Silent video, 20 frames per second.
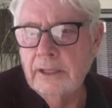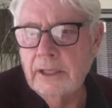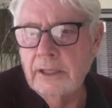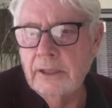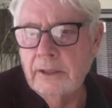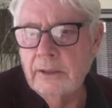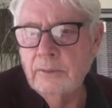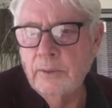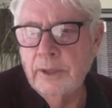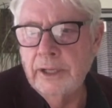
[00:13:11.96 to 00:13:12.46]

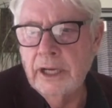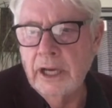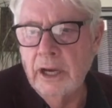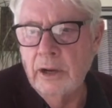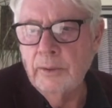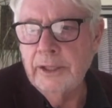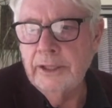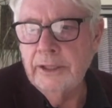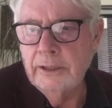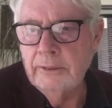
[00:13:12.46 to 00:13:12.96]
we
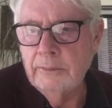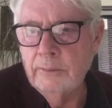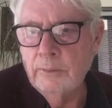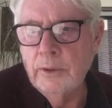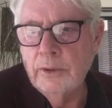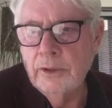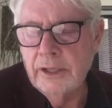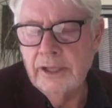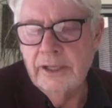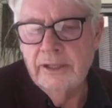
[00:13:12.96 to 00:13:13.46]
go in and
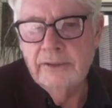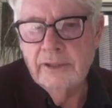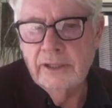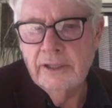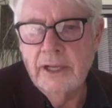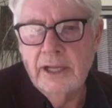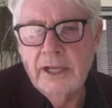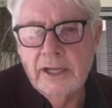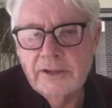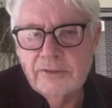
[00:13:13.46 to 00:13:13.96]
work in the
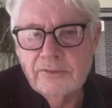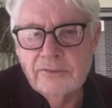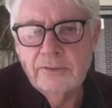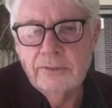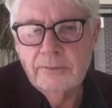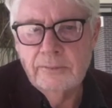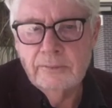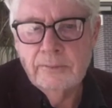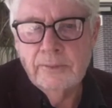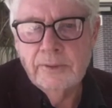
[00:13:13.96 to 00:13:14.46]

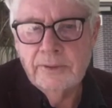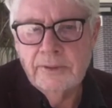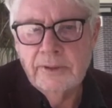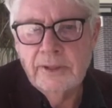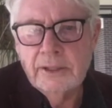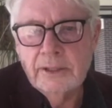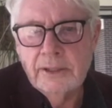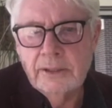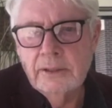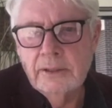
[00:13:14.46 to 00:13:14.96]
classroom
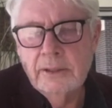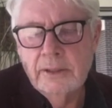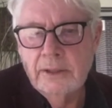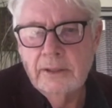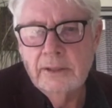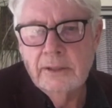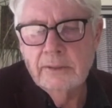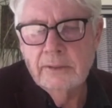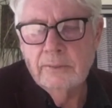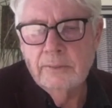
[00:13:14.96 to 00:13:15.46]

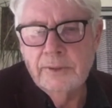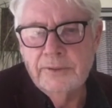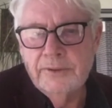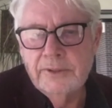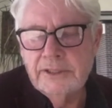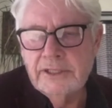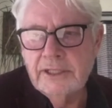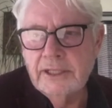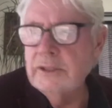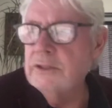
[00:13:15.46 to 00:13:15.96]
with the
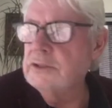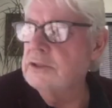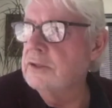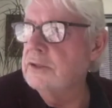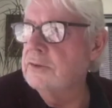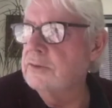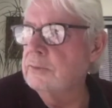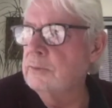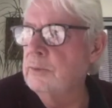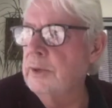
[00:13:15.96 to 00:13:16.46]

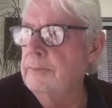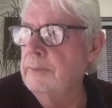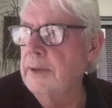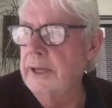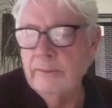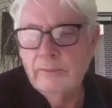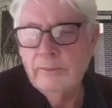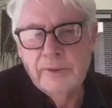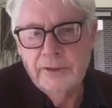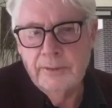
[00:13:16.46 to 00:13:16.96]
teachers. We
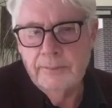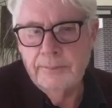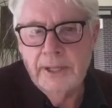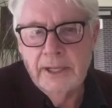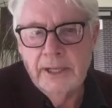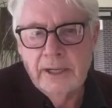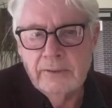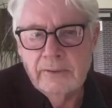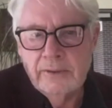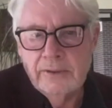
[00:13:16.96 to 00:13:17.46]
meet with the
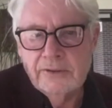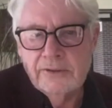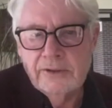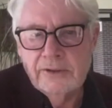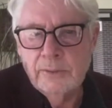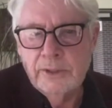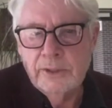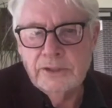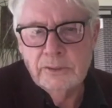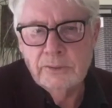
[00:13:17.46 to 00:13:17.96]
parents. So
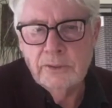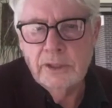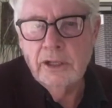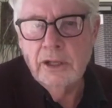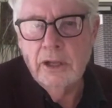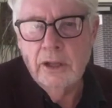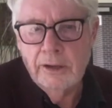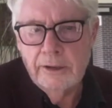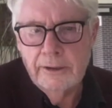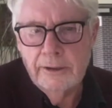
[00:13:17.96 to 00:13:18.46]
we do a
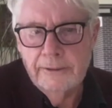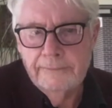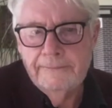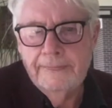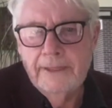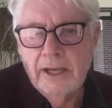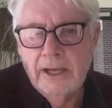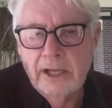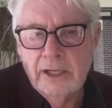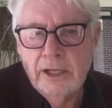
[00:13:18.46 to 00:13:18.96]
lot
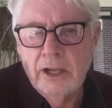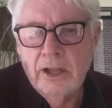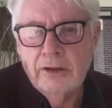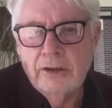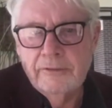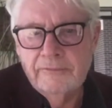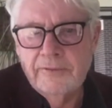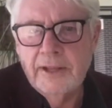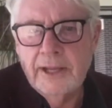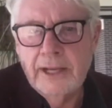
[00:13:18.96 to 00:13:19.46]

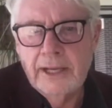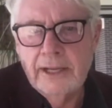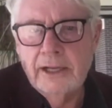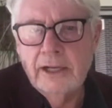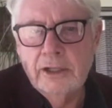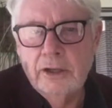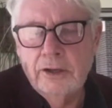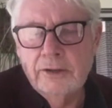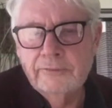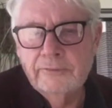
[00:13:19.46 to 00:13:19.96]
of that, a
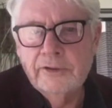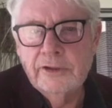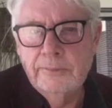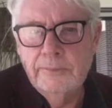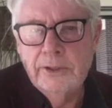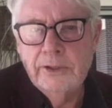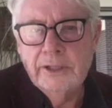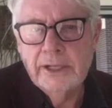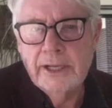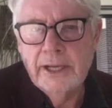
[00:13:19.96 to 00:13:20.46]
lot of
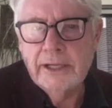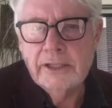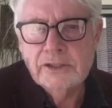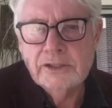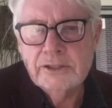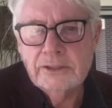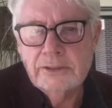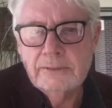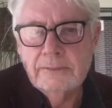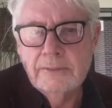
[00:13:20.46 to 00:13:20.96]

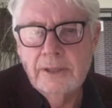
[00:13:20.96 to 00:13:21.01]
communication.